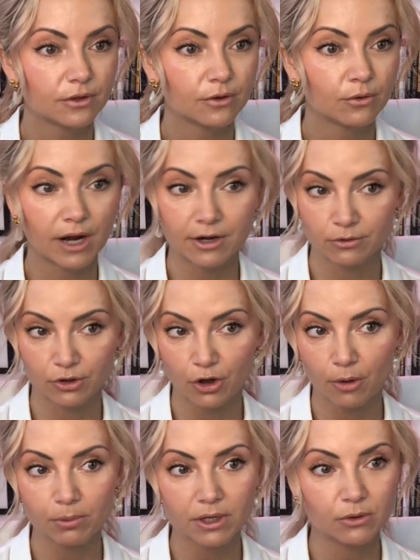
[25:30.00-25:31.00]
or I know the
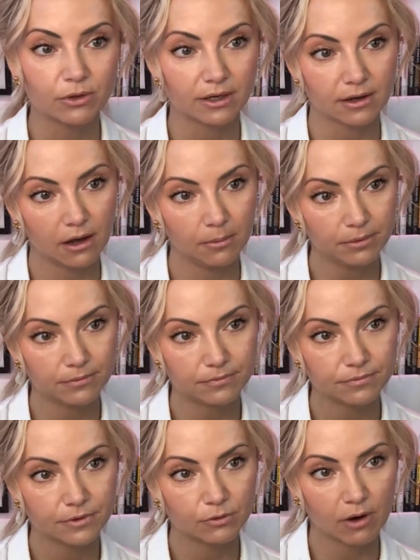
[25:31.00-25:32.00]
company who can help,
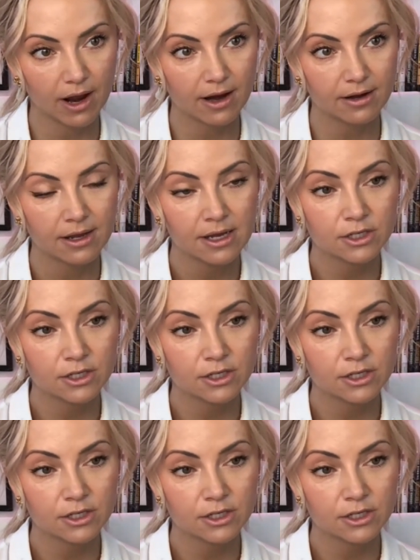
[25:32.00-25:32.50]
right?